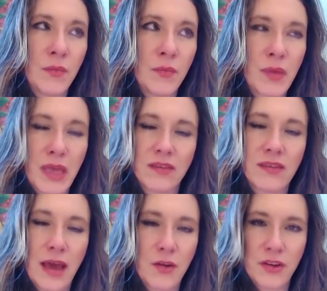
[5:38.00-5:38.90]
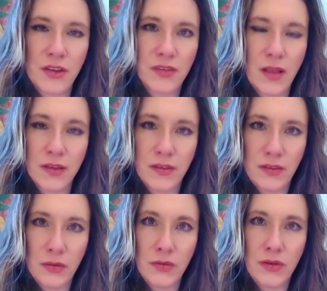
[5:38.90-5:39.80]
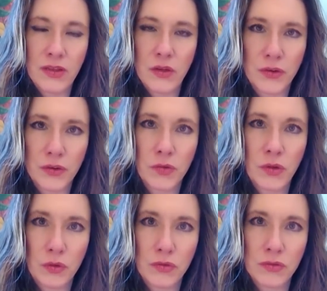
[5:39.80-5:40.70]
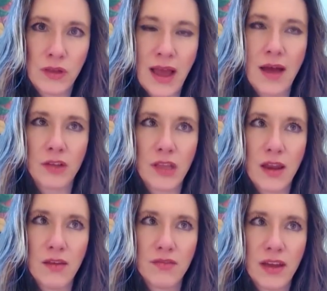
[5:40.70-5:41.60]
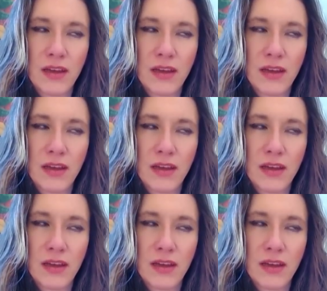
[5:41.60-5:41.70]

because Saturn is solitude, and you'll have a lot of